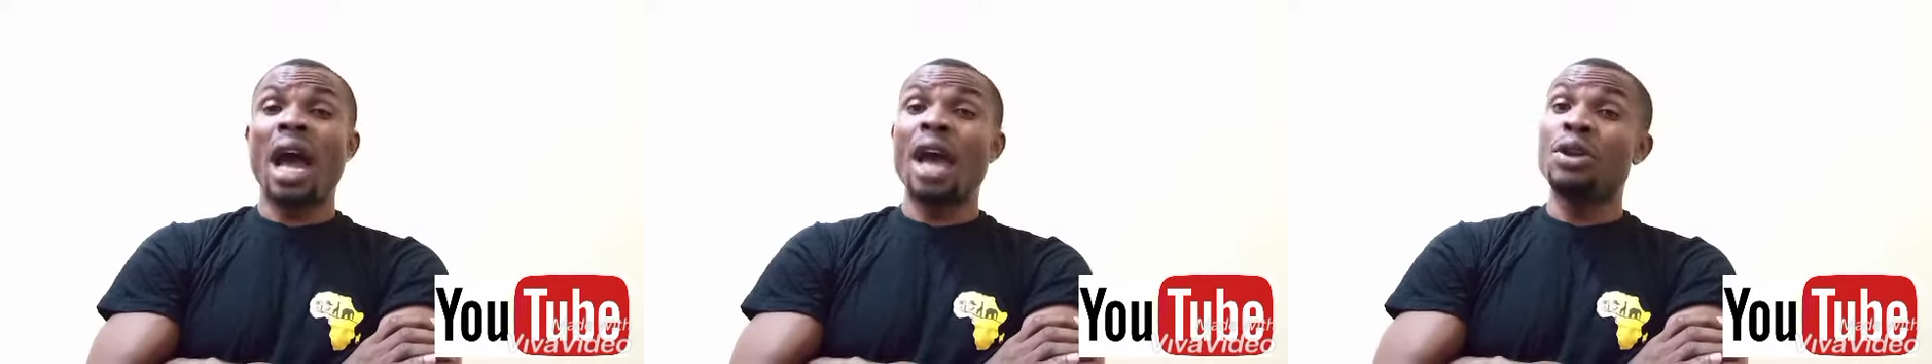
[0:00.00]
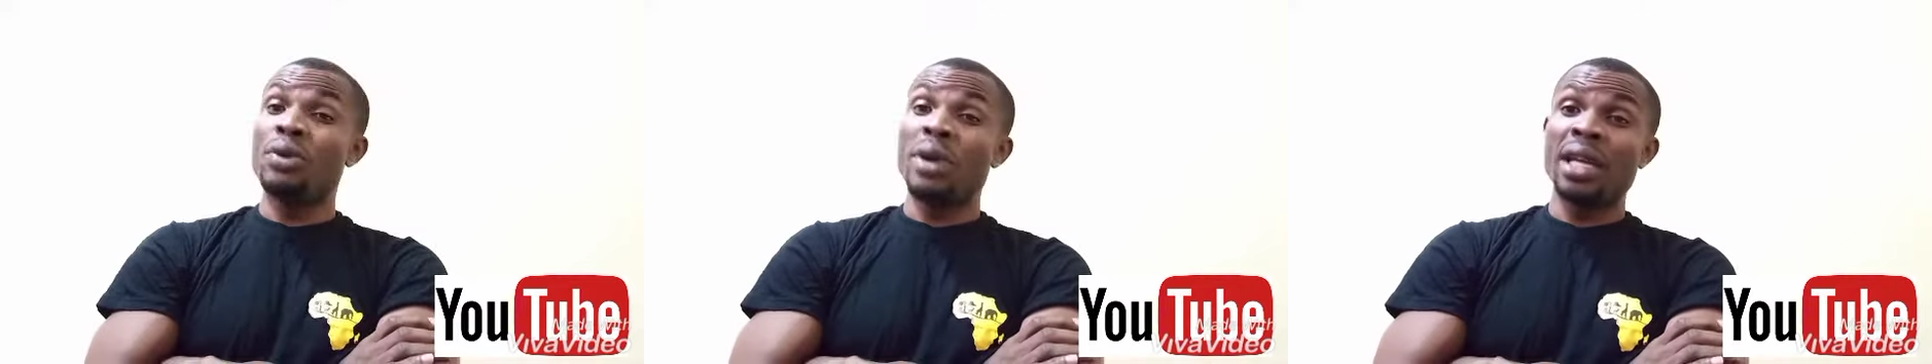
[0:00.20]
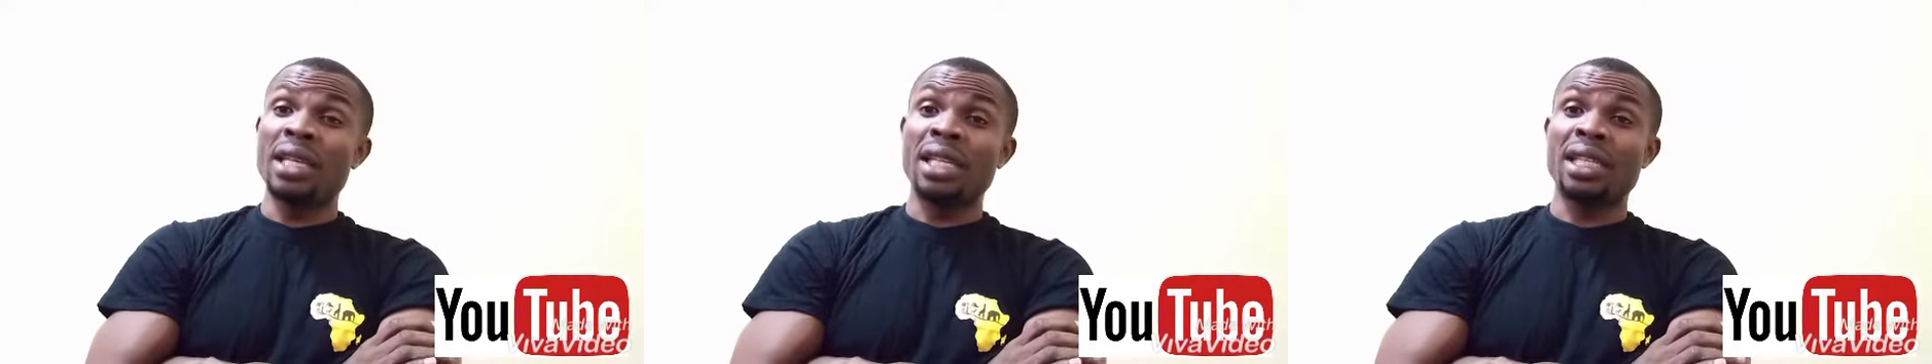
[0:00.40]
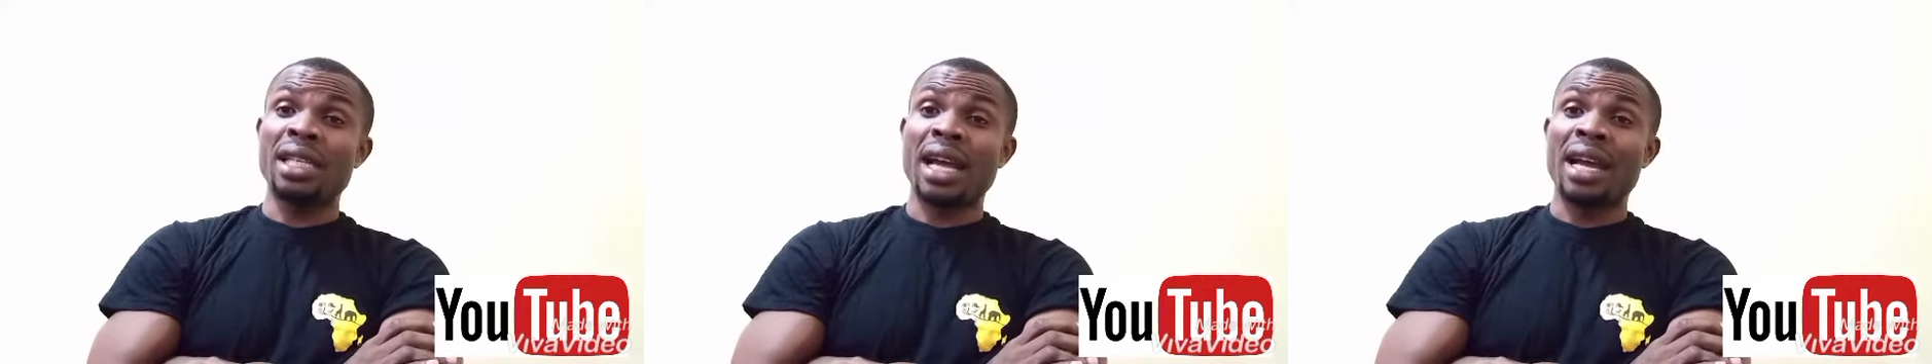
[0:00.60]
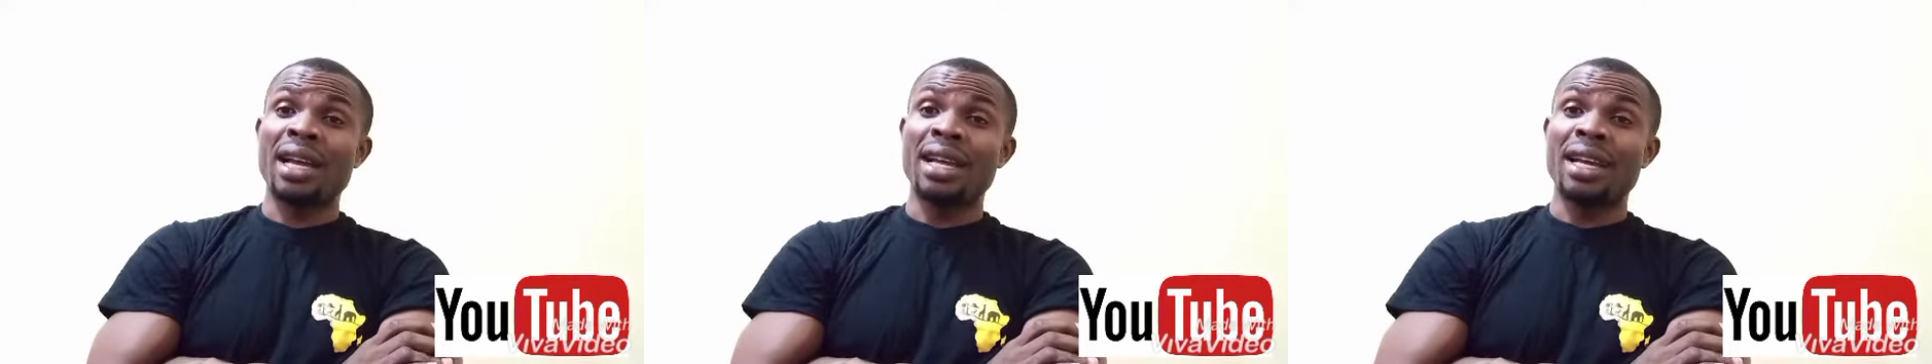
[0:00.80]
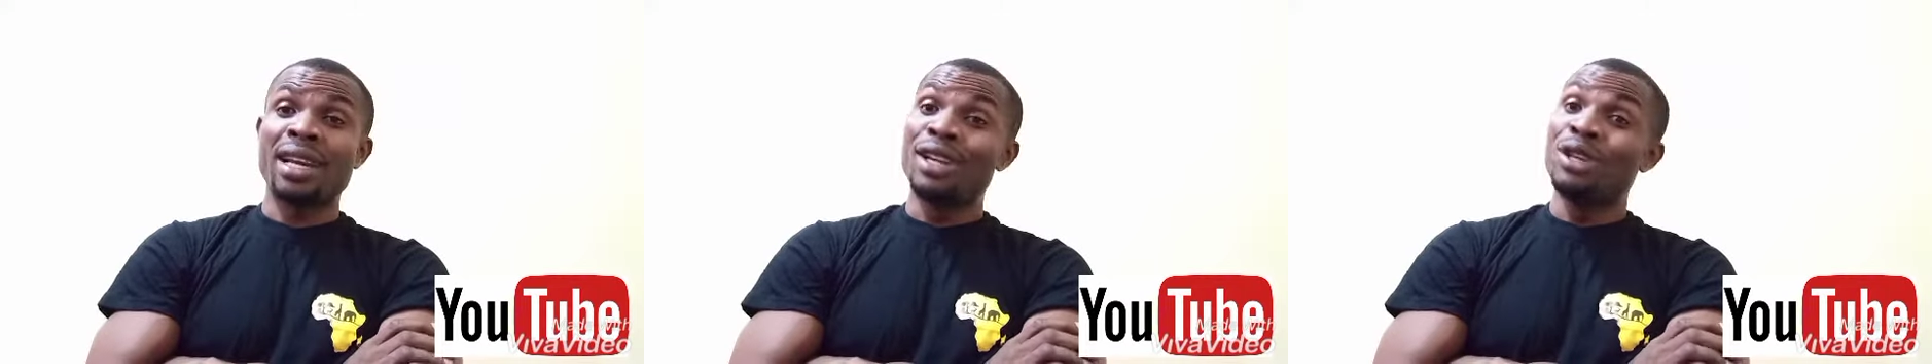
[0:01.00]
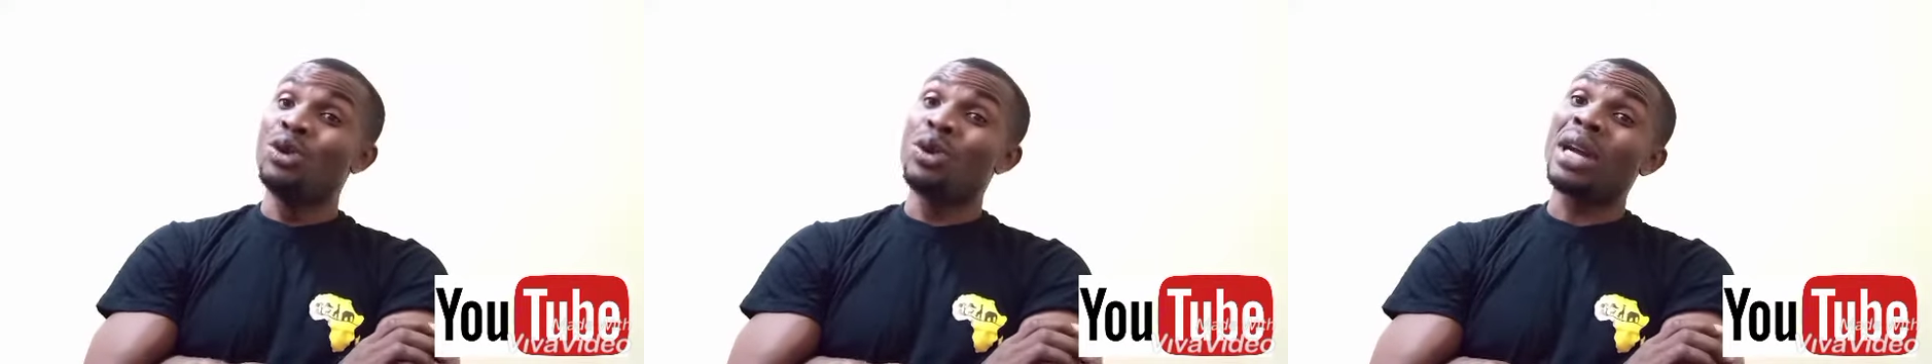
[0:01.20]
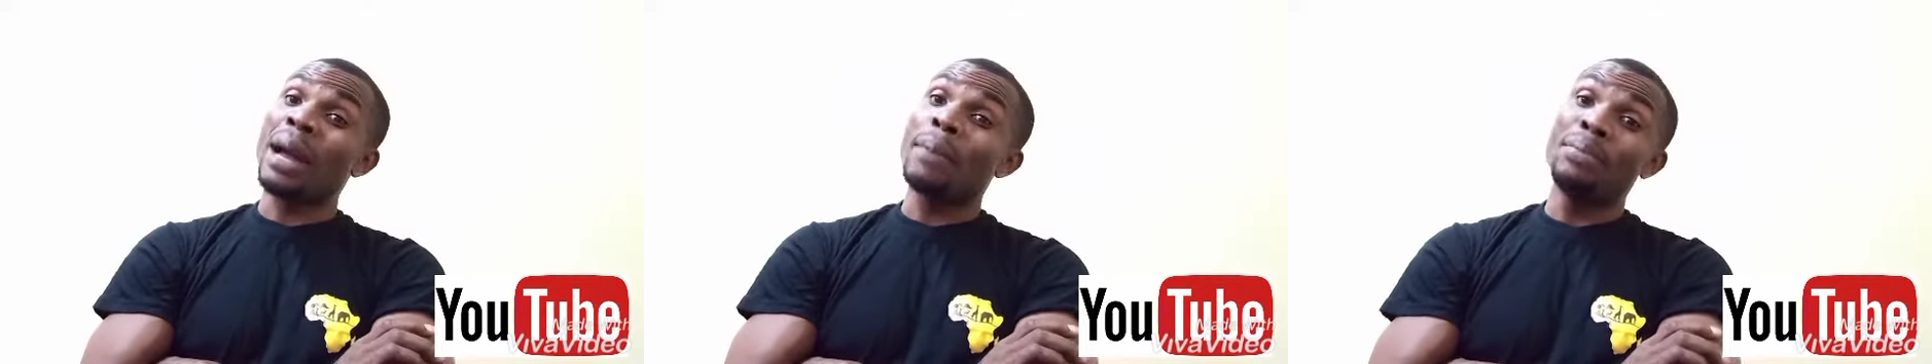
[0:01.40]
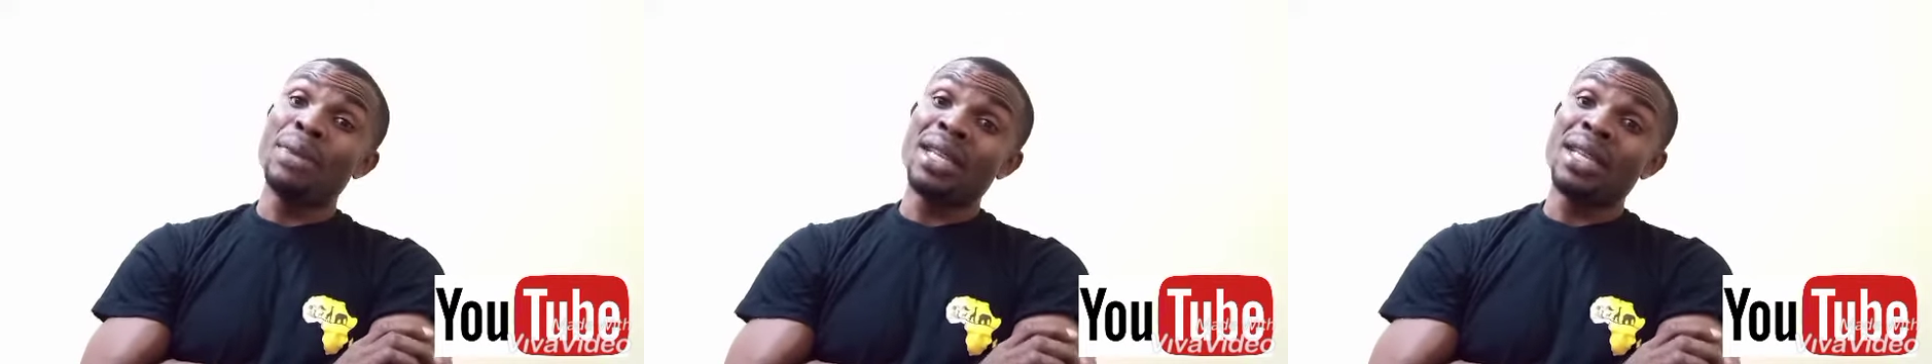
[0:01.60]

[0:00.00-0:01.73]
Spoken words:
Are you a teacher? You can